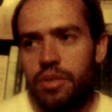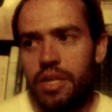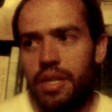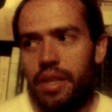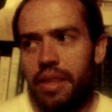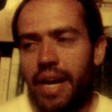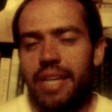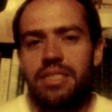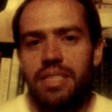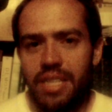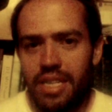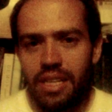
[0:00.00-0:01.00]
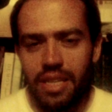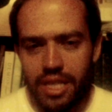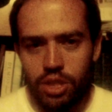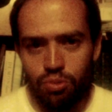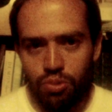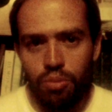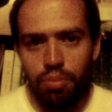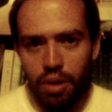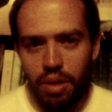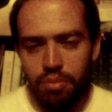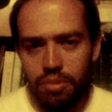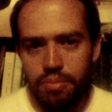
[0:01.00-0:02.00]
then that's an intellectual
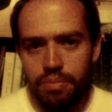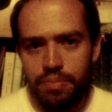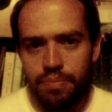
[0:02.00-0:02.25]
problem.